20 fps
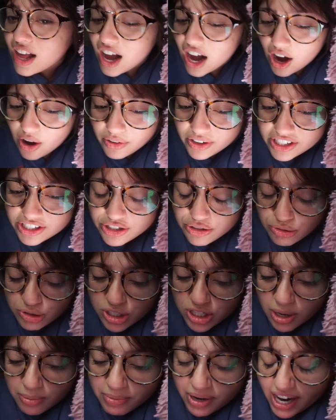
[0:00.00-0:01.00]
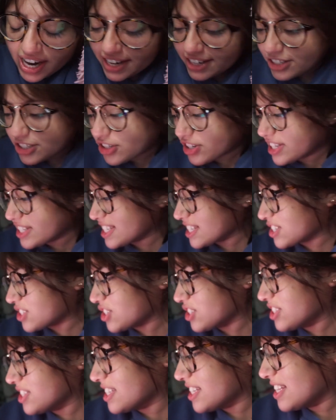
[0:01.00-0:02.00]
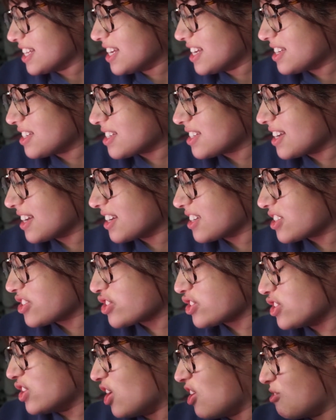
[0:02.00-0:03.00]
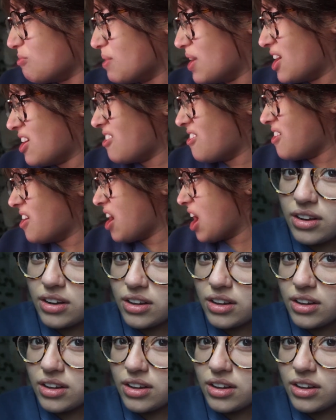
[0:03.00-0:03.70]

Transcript: I want to do some kind of transition to this, like a slow mo.